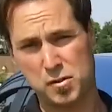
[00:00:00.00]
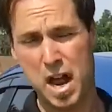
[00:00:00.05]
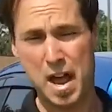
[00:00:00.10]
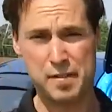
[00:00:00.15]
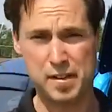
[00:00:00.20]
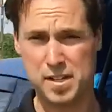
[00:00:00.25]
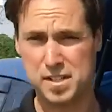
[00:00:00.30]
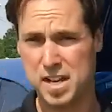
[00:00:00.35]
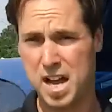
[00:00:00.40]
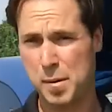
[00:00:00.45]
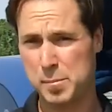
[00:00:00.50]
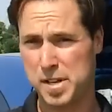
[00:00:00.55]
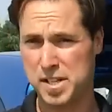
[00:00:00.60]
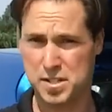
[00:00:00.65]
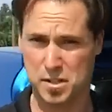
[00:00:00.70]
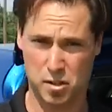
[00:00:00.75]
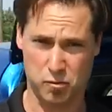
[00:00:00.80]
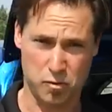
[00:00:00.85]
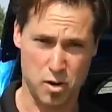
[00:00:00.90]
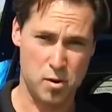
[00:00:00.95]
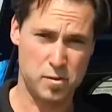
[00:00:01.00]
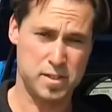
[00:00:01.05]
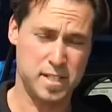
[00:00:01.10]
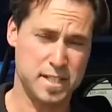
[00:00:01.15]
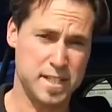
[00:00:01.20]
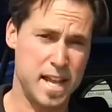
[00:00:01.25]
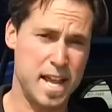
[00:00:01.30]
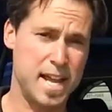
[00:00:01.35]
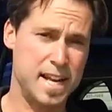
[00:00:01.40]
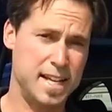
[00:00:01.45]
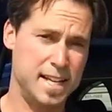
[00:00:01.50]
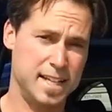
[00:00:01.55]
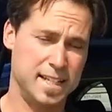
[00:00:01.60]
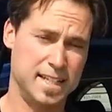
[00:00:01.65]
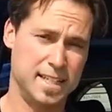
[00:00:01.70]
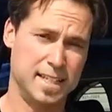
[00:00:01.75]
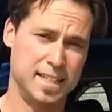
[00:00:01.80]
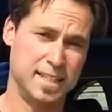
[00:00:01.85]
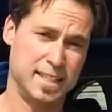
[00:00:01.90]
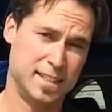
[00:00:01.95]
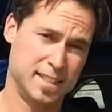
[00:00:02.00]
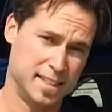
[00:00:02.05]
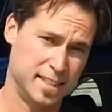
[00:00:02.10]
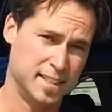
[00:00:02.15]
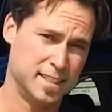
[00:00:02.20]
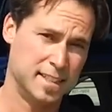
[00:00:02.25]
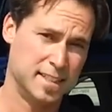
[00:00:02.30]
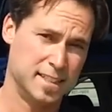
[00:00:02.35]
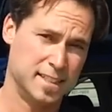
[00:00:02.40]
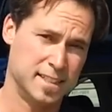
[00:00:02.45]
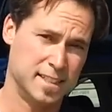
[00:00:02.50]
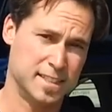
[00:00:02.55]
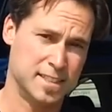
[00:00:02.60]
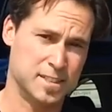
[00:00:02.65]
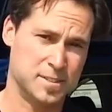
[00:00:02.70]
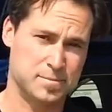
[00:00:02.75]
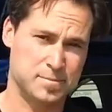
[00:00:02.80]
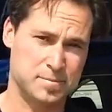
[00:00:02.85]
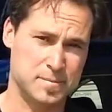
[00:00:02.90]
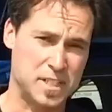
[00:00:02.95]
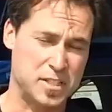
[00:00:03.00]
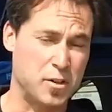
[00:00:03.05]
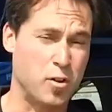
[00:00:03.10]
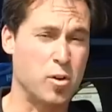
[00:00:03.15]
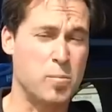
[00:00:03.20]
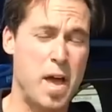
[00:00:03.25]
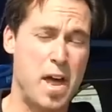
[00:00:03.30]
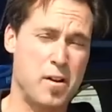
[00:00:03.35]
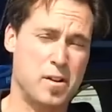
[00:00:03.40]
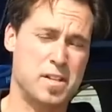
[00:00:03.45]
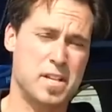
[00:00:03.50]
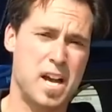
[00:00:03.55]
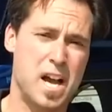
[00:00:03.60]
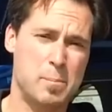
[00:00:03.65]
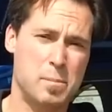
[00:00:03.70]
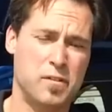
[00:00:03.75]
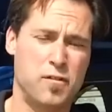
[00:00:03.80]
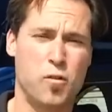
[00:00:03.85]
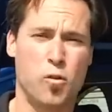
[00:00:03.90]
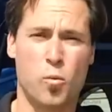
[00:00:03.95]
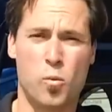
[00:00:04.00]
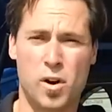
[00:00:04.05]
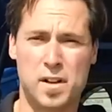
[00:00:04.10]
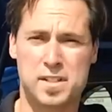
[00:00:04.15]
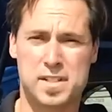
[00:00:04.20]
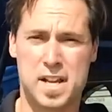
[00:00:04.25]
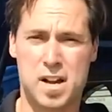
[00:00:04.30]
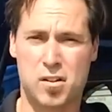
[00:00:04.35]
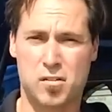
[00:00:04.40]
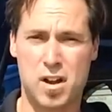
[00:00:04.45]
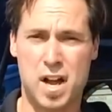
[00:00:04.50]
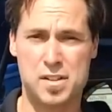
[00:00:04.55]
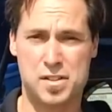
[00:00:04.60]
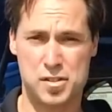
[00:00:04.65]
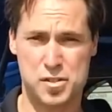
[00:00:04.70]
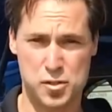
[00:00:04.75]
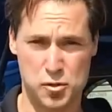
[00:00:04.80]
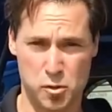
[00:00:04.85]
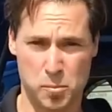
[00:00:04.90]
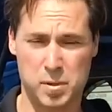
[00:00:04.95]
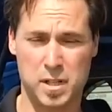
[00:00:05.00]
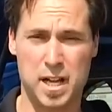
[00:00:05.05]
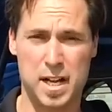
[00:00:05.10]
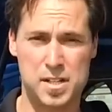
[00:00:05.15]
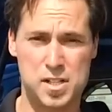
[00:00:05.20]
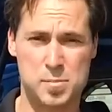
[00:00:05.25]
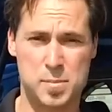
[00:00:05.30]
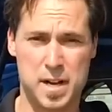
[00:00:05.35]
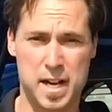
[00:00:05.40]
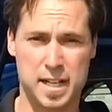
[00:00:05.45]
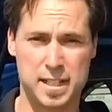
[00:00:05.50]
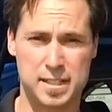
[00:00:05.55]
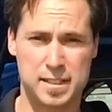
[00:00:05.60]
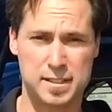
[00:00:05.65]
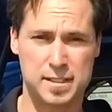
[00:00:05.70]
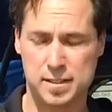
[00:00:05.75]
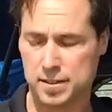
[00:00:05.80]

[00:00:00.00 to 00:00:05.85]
traffic zombies on the road today, it's only a matter of time before one terrorizes your blind spot.